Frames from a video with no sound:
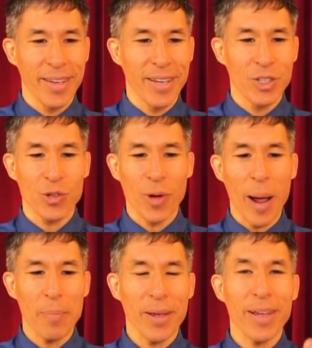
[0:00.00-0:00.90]

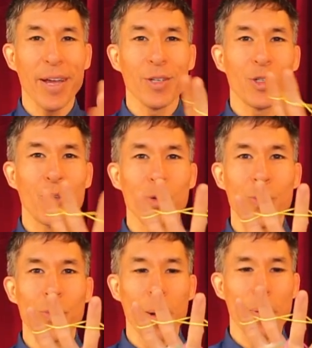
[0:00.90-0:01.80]
trapping 2
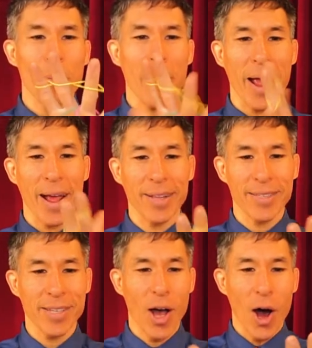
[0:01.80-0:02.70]
rubber
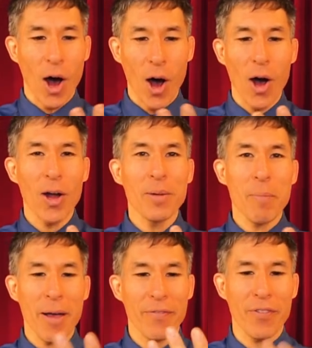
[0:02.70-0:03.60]
bands on
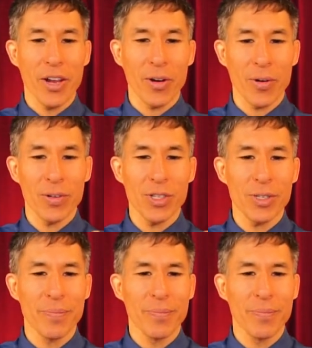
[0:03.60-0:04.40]
my fingers.